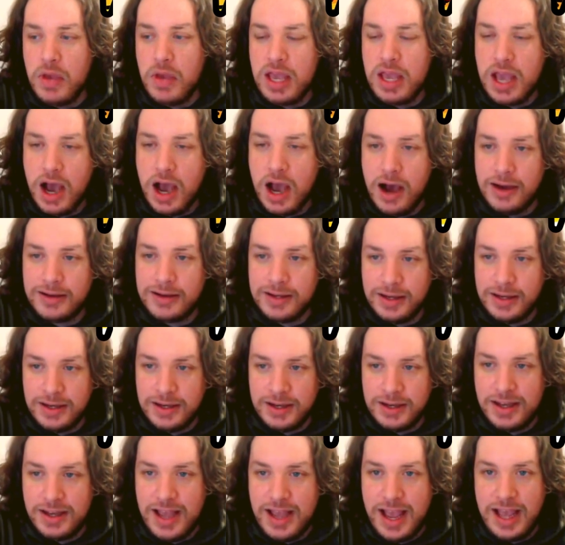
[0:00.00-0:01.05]

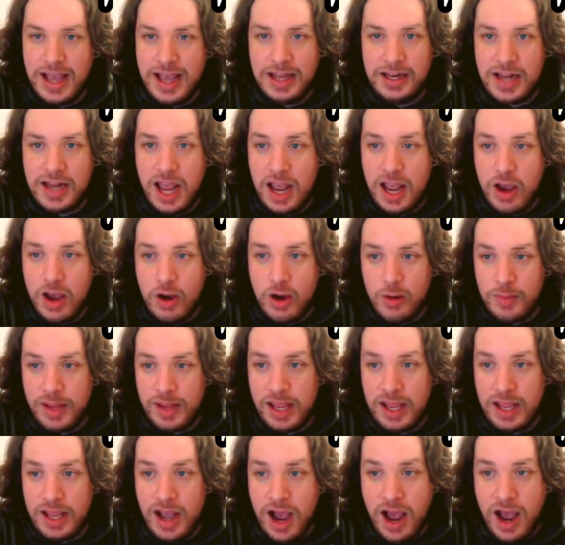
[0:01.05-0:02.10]
Bianca and
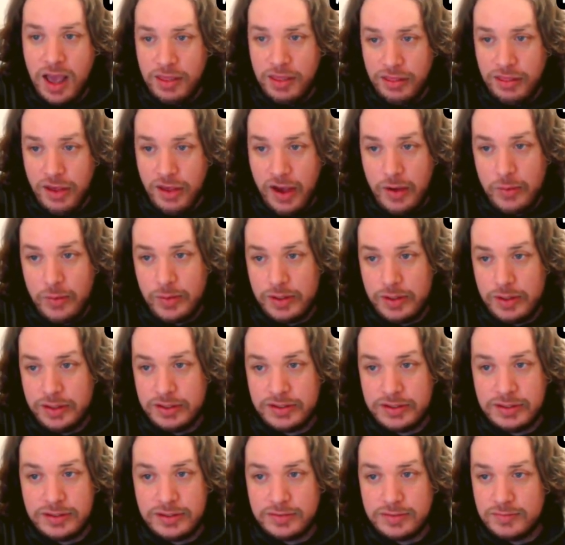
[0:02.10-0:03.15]
Naomi, I thought
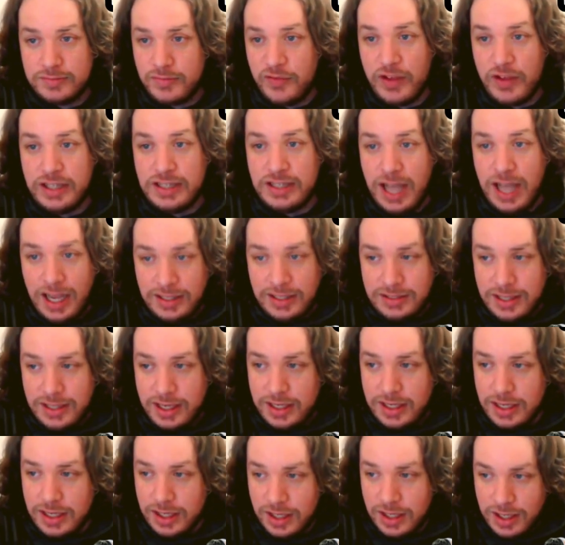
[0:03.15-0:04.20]
was
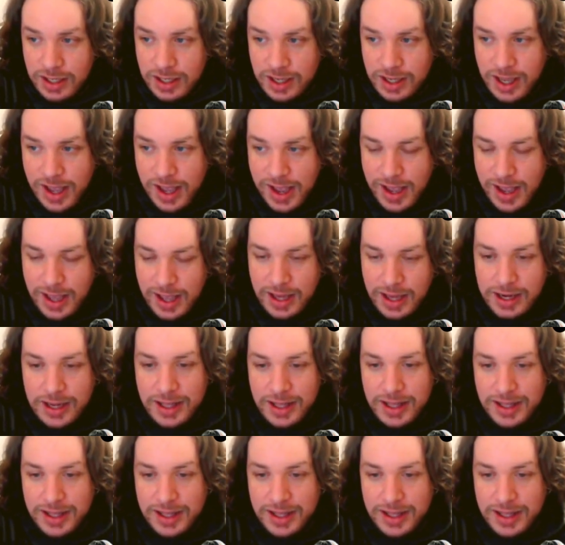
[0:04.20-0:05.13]
fantastic, and